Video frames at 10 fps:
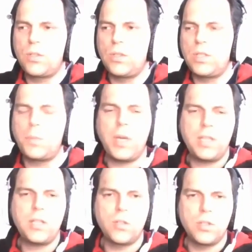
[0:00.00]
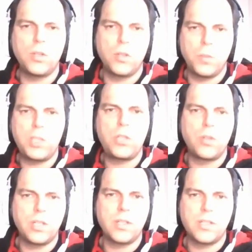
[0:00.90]
to depending on the on the
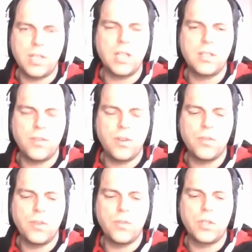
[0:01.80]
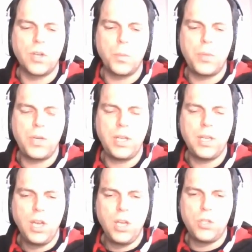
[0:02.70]
maturity and the size of, of, of the
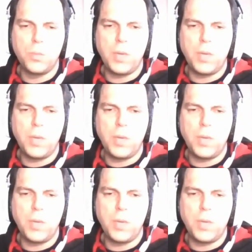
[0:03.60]
company, you